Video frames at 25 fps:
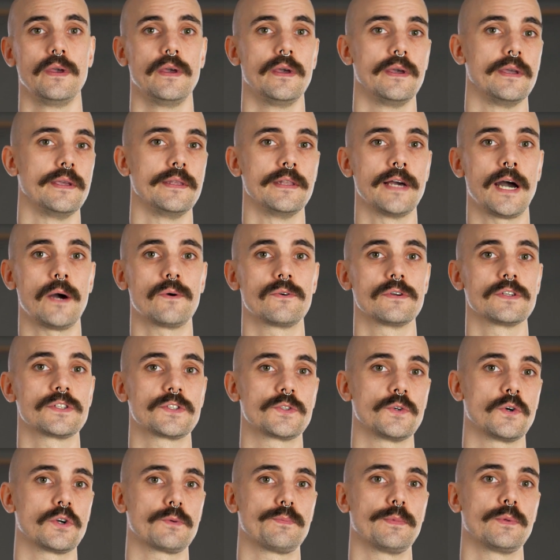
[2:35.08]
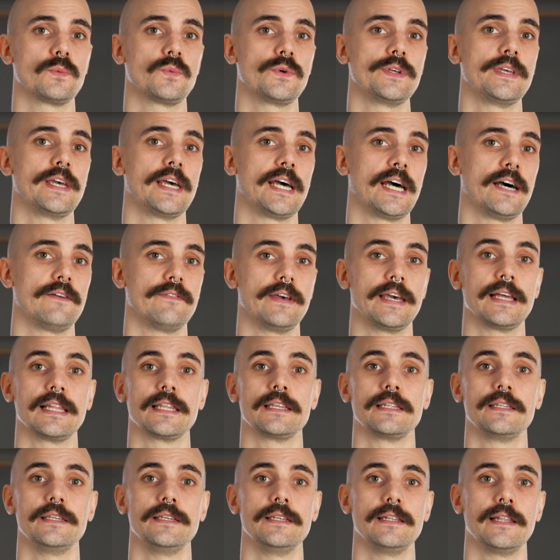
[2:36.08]
In our assortment, we have
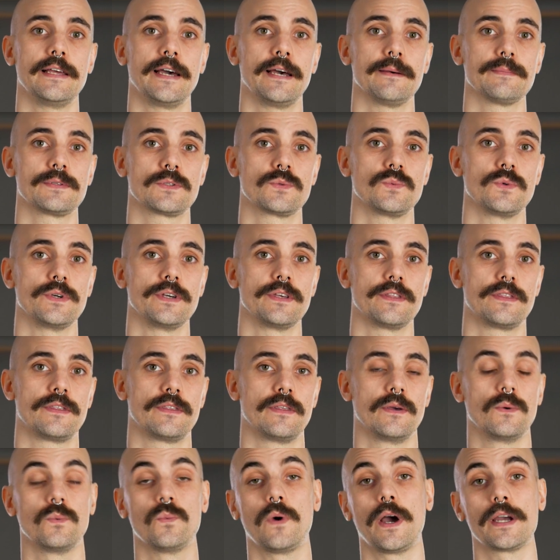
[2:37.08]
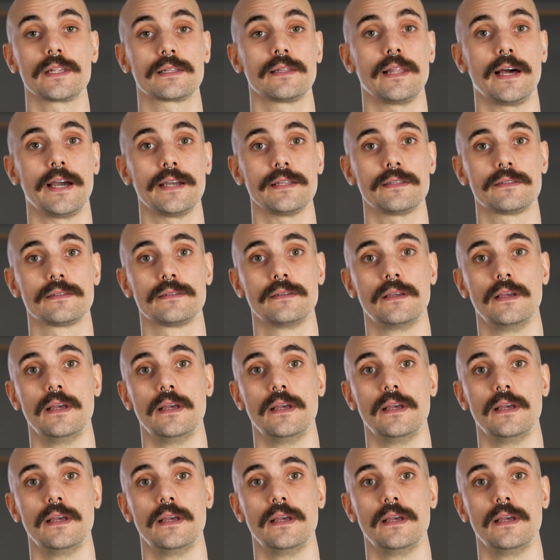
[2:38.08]
LED lamps with white light,